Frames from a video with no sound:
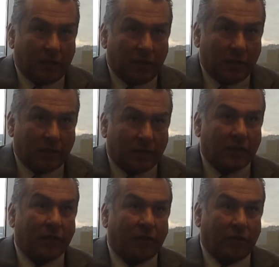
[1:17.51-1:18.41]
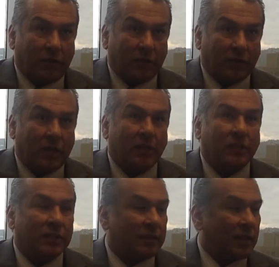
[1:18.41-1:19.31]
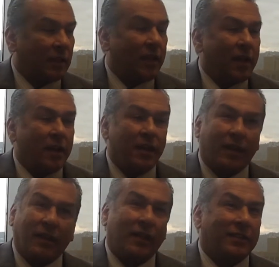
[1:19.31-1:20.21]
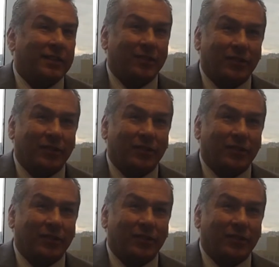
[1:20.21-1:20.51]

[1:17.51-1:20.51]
It's different. It's not just like, yeah, I'd like to do